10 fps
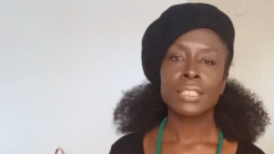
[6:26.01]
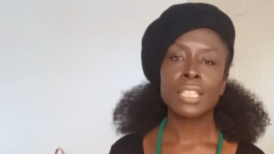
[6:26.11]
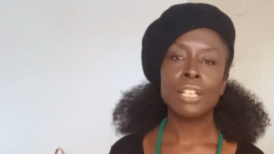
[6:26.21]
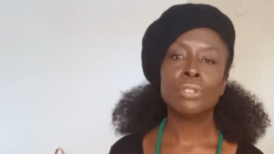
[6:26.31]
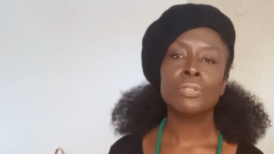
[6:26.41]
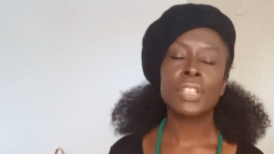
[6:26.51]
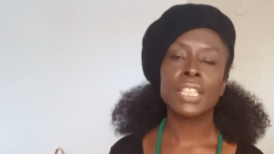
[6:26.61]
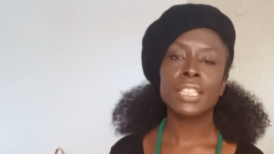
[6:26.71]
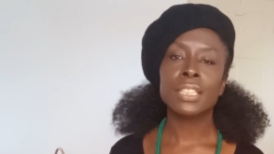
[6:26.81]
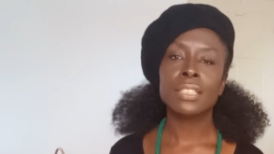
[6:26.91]

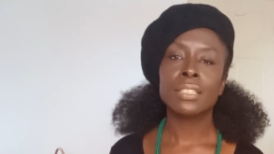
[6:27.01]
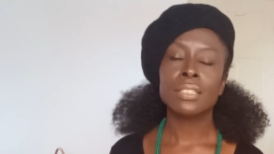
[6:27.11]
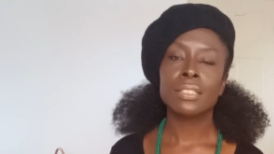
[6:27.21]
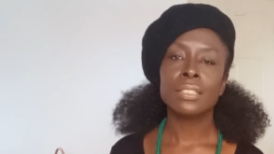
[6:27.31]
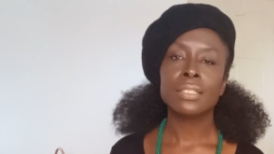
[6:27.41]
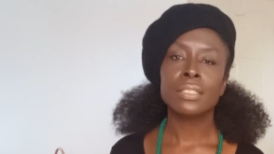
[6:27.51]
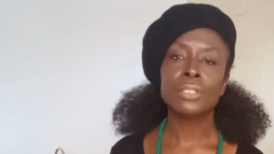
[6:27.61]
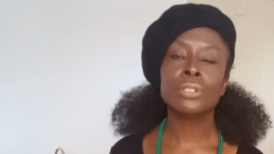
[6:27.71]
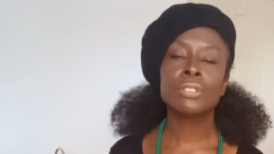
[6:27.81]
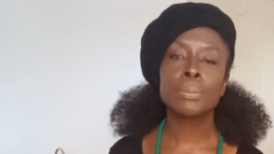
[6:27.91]
cultivating
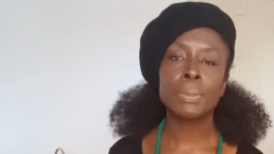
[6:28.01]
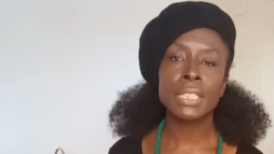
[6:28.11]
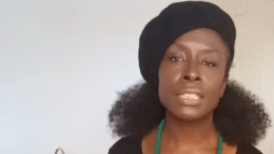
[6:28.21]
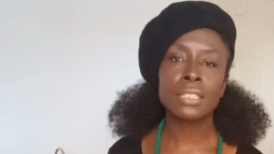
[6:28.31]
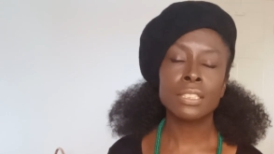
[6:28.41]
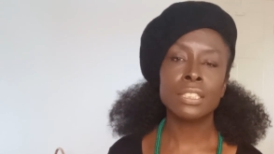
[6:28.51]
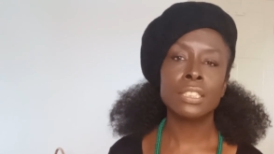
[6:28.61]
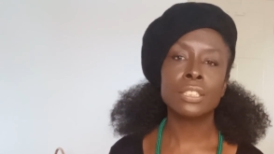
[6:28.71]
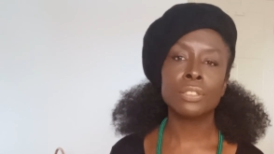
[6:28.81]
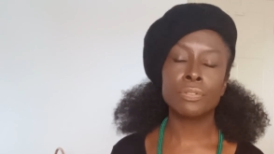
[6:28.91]
your
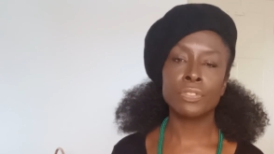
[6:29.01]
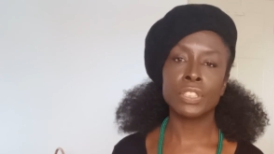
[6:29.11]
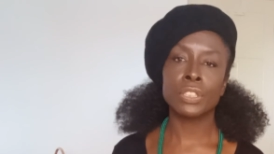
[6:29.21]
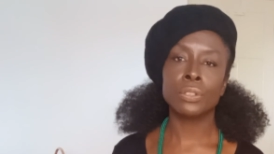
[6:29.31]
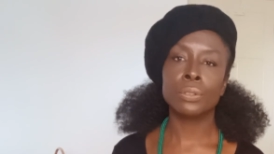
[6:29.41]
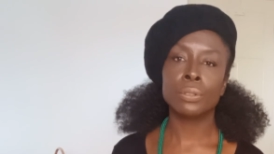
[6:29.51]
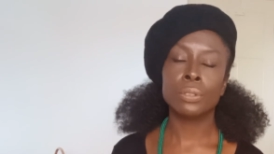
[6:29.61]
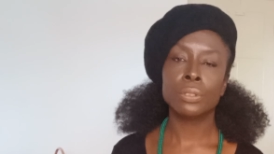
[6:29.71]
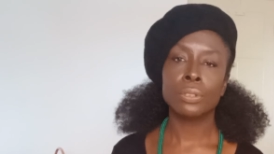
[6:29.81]
ability to feel